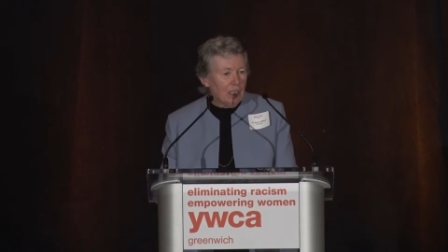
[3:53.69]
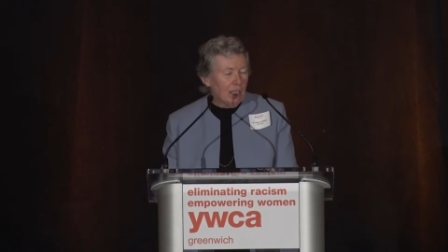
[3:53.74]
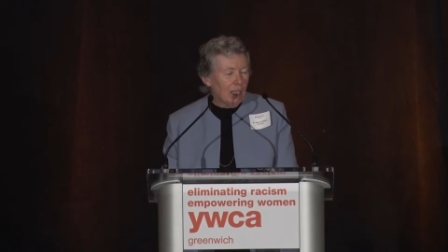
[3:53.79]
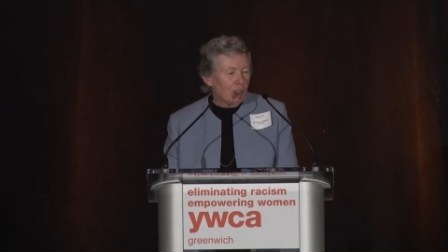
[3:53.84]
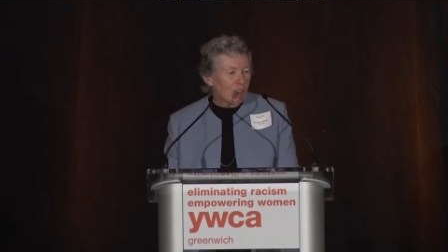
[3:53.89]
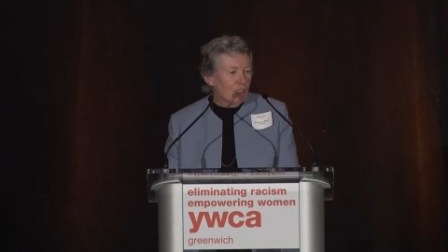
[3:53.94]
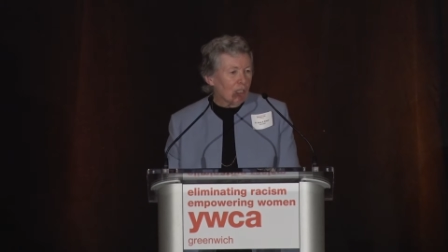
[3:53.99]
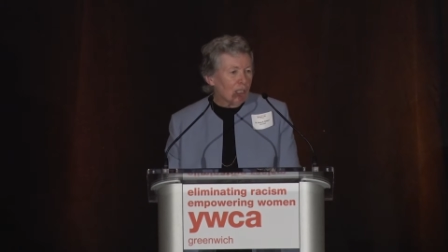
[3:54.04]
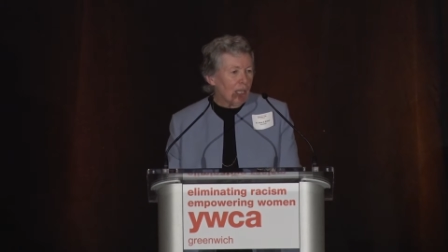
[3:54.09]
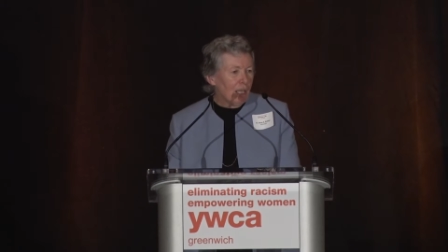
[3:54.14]
in
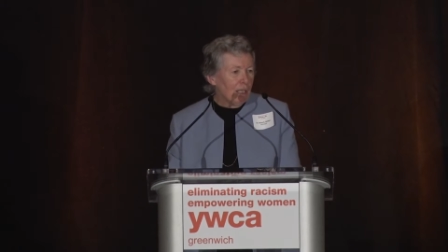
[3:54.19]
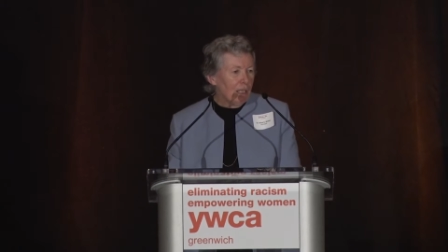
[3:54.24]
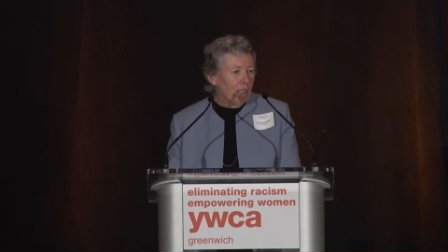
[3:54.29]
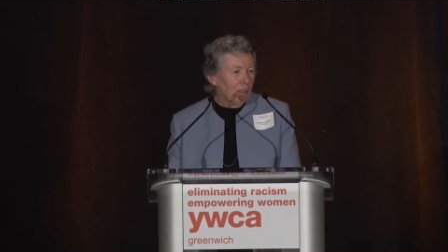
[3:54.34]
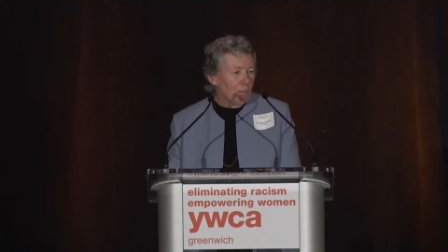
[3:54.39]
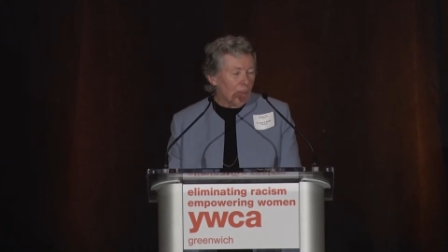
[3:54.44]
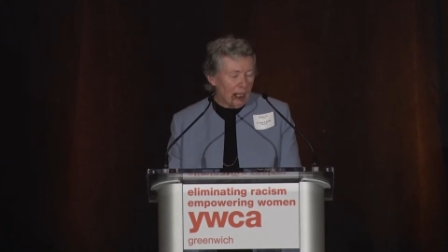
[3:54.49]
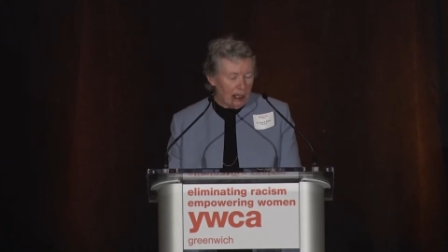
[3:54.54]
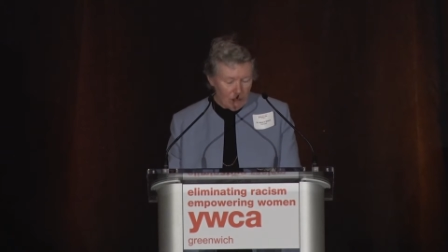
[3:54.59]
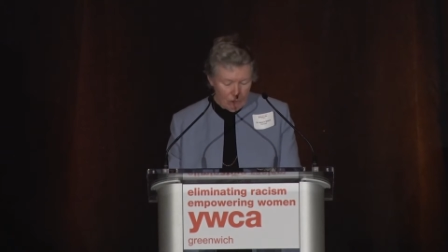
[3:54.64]

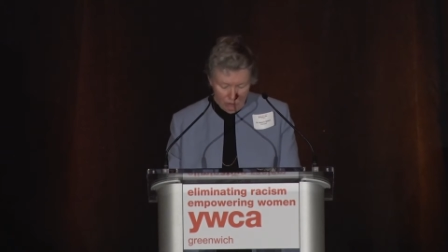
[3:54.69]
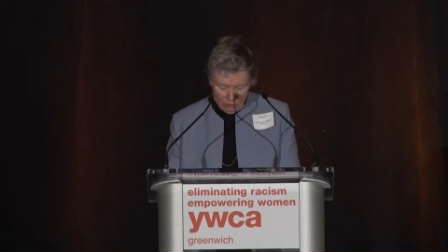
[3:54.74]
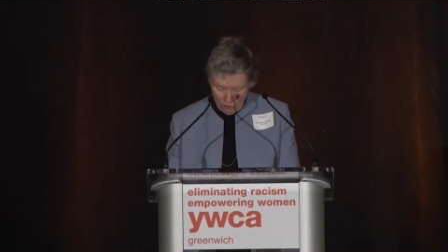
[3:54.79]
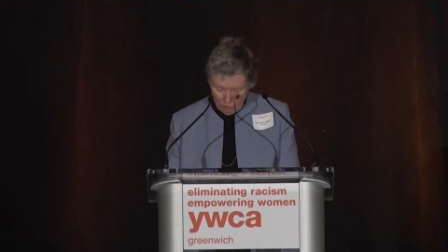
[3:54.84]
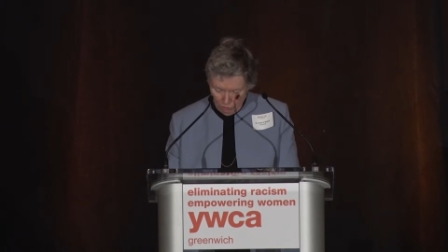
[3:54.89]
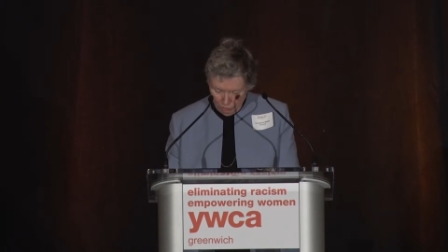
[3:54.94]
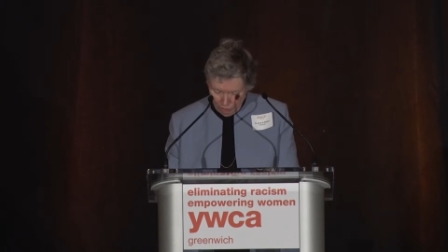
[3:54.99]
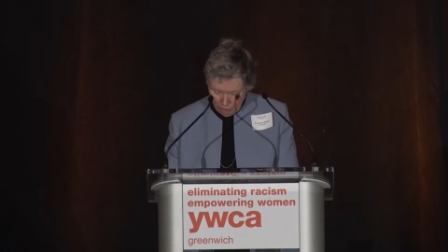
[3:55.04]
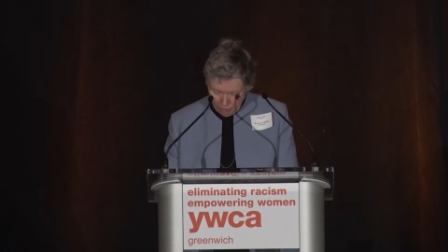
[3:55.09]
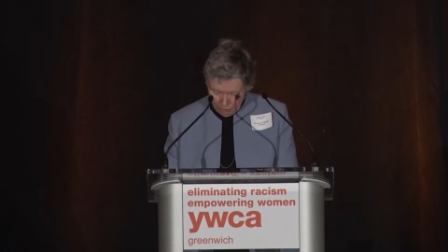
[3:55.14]
educating medical
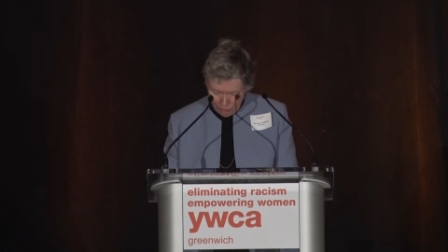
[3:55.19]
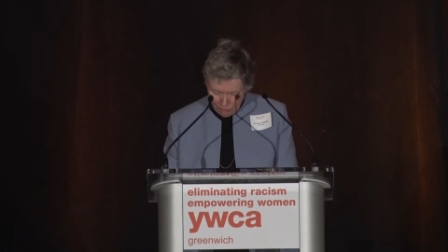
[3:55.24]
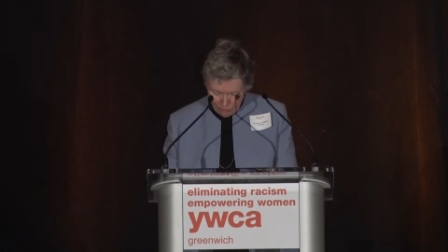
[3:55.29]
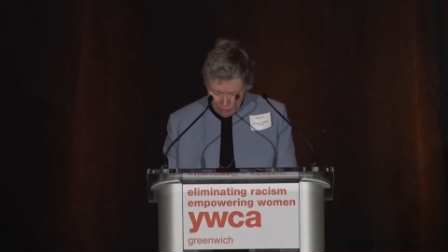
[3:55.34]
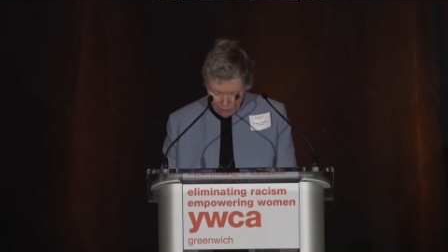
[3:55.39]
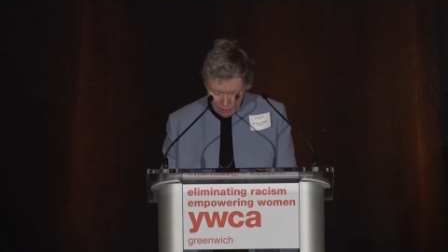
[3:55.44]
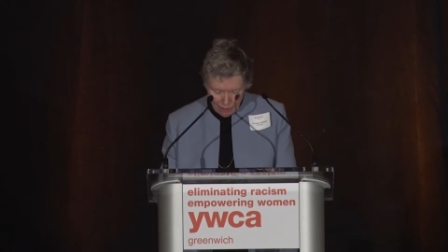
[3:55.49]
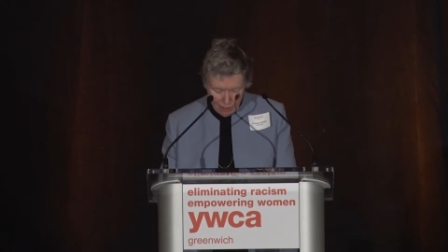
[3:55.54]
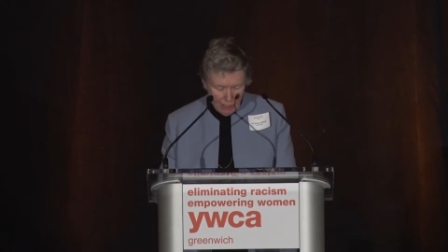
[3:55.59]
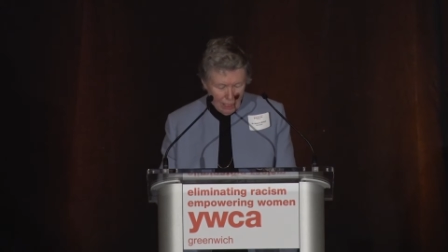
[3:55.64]

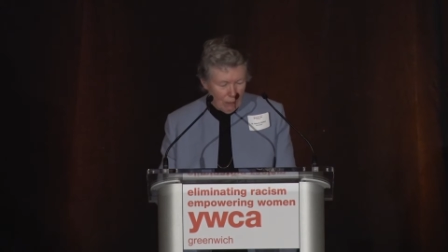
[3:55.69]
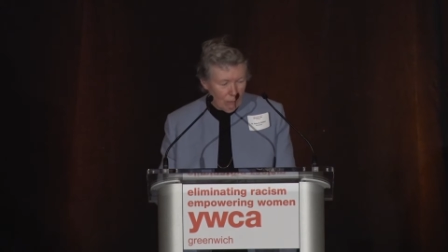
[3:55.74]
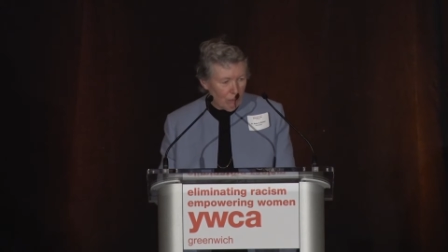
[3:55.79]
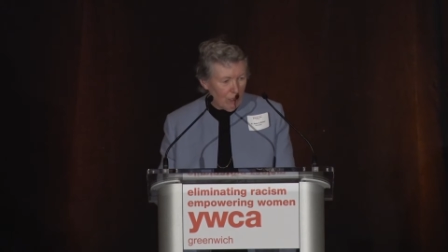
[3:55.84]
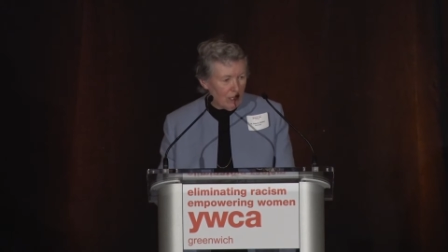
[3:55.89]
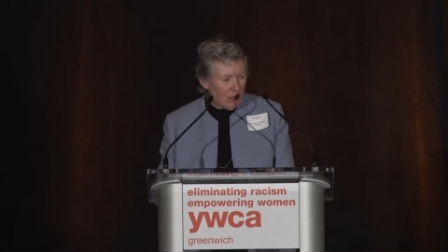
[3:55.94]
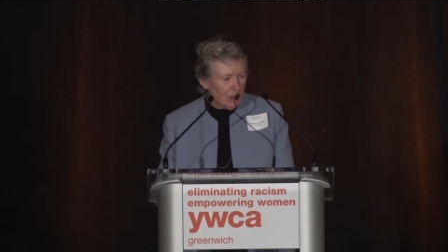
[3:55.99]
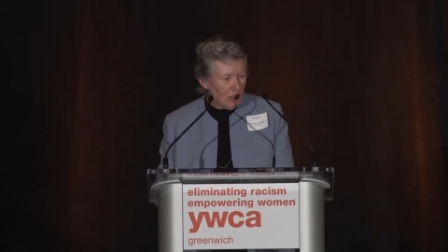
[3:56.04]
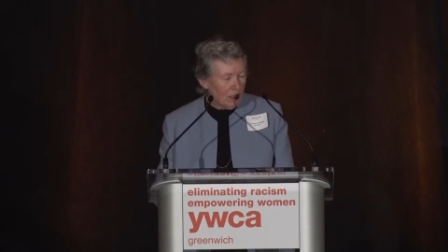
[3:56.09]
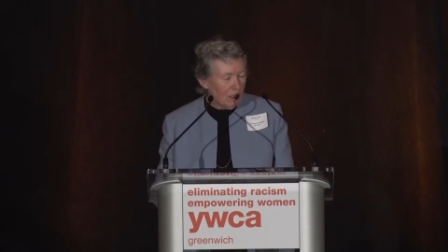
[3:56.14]
students and
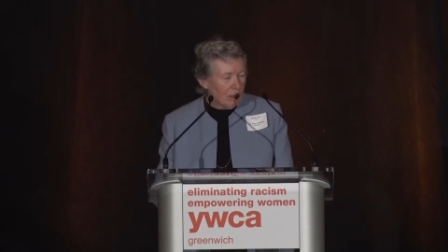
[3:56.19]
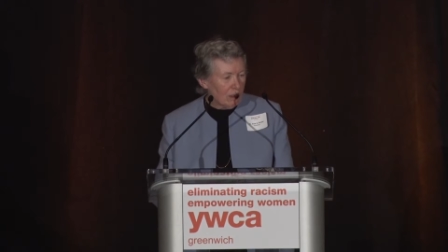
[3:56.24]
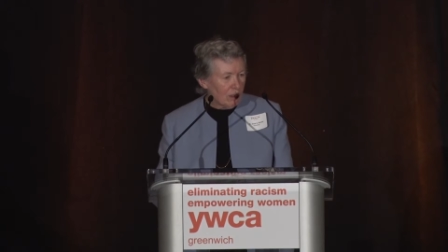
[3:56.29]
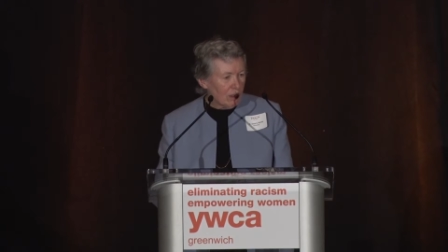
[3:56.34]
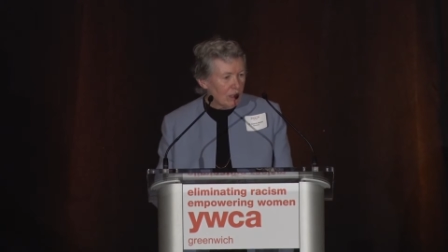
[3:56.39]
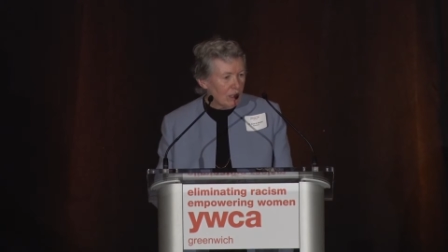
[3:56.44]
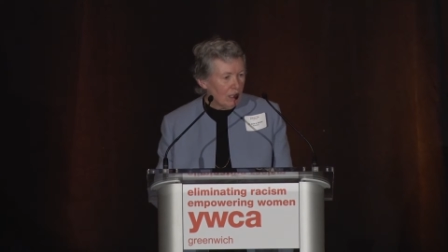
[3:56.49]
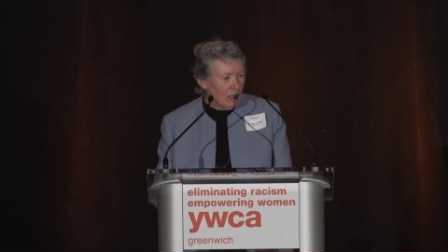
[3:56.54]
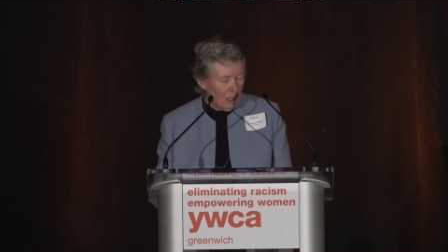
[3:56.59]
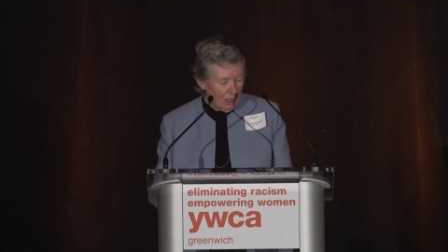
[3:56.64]

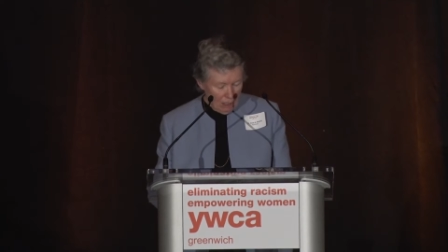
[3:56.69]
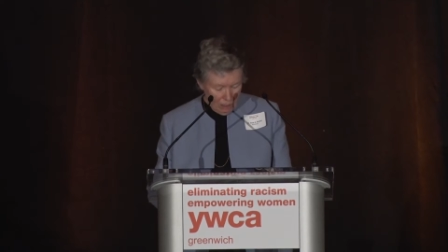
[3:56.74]
residents,